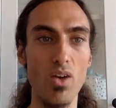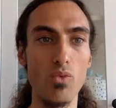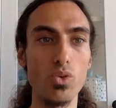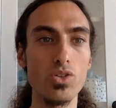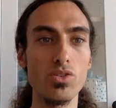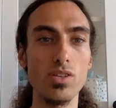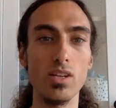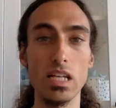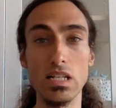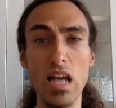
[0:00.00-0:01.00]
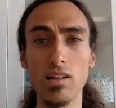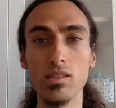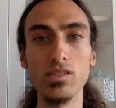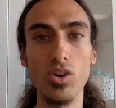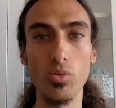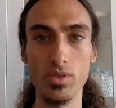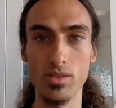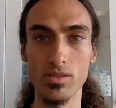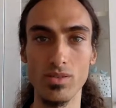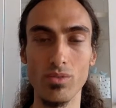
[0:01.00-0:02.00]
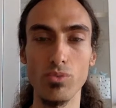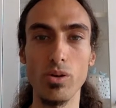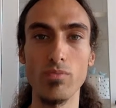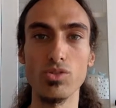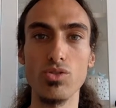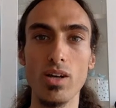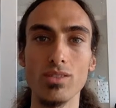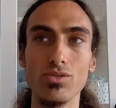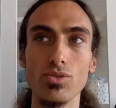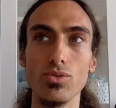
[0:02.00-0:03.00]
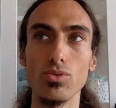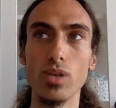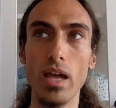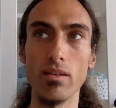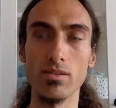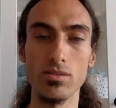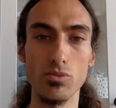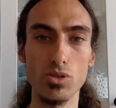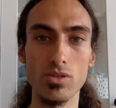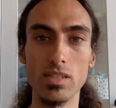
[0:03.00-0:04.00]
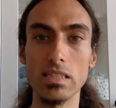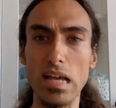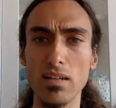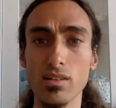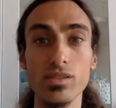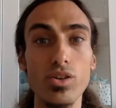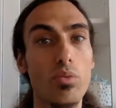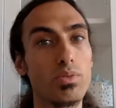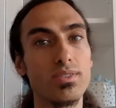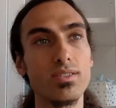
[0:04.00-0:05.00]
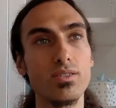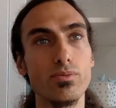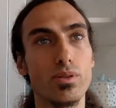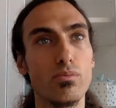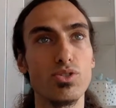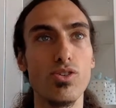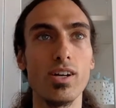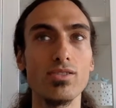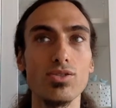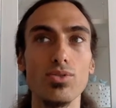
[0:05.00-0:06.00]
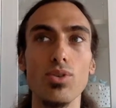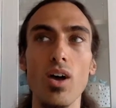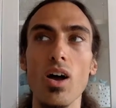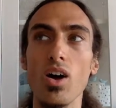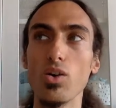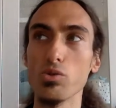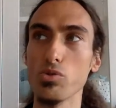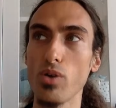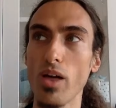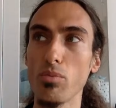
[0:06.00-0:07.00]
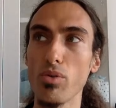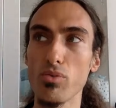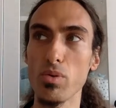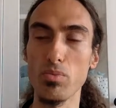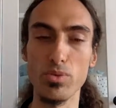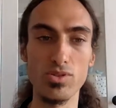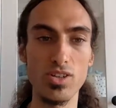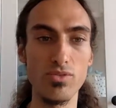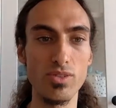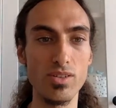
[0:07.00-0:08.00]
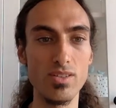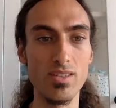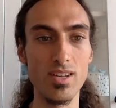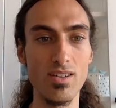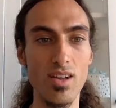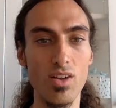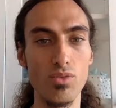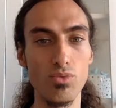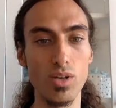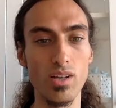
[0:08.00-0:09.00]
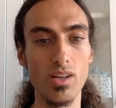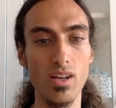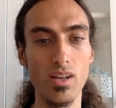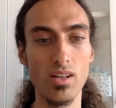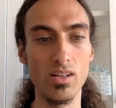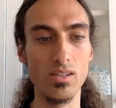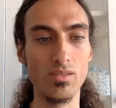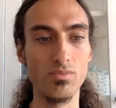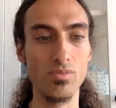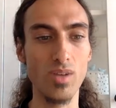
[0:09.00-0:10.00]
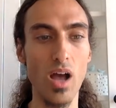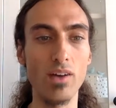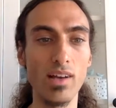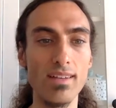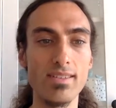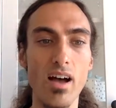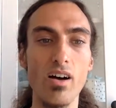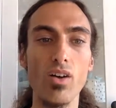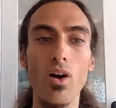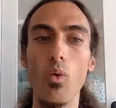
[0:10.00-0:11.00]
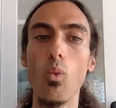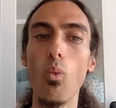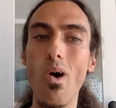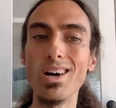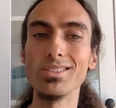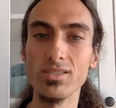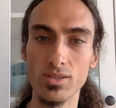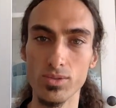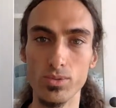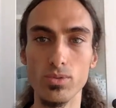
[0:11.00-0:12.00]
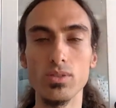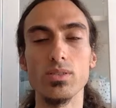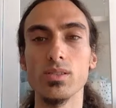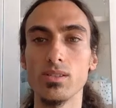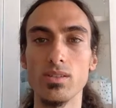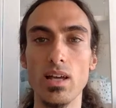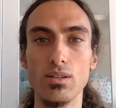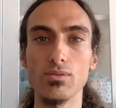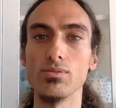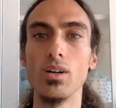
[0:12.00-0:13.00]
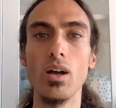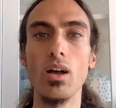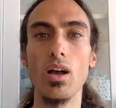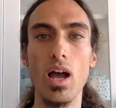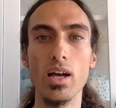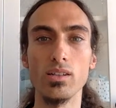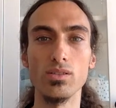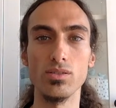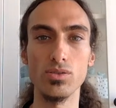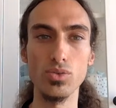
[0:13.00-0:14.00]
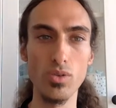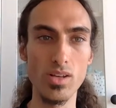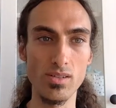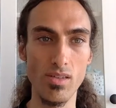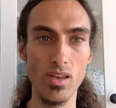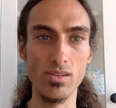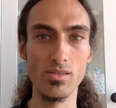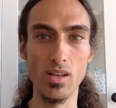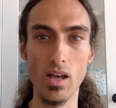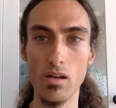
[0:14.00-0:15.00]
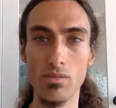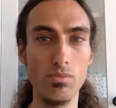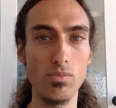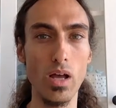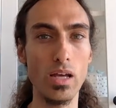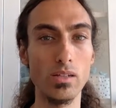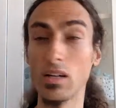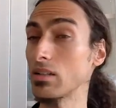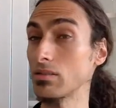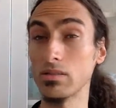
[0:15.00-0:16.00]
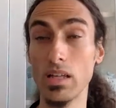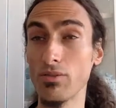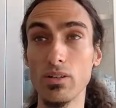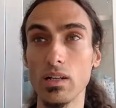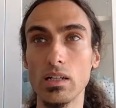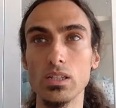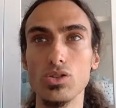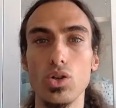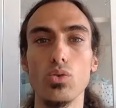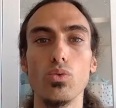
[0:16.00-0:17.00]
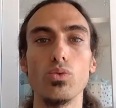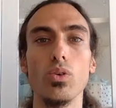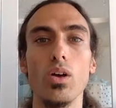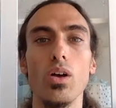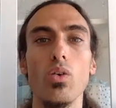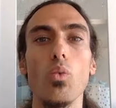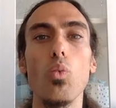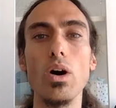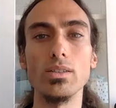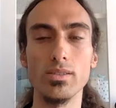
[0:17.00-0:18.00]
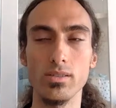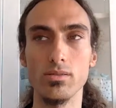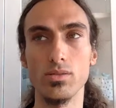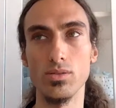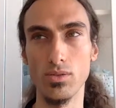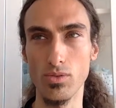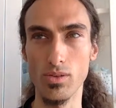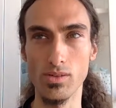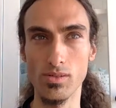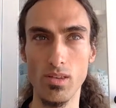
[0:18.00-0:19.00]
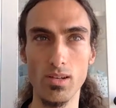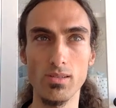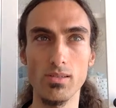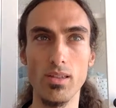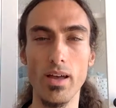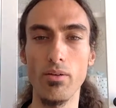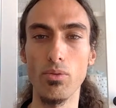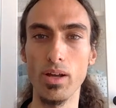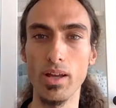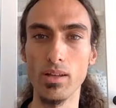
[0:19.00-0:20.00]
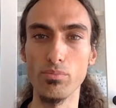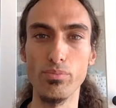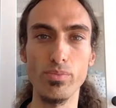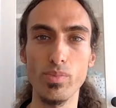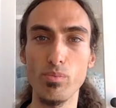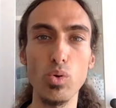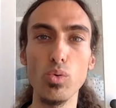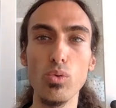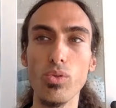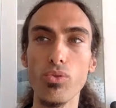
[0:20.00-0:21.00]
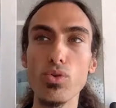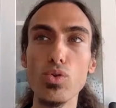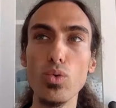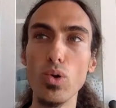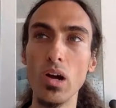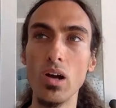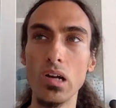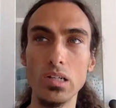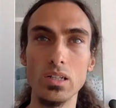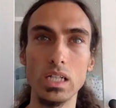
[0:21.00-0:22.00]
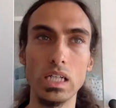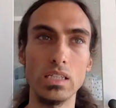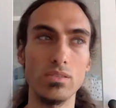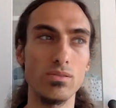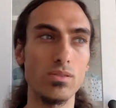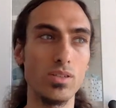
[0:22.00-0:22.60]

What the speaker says: which is exactly the opposite of what I'm trying to get at, which is exactly the opposite of what I'm trying to also help other people achieve. And instead, really, unless I want to sit down and do these things, and I definitely don't want to do these things in that way and pull through and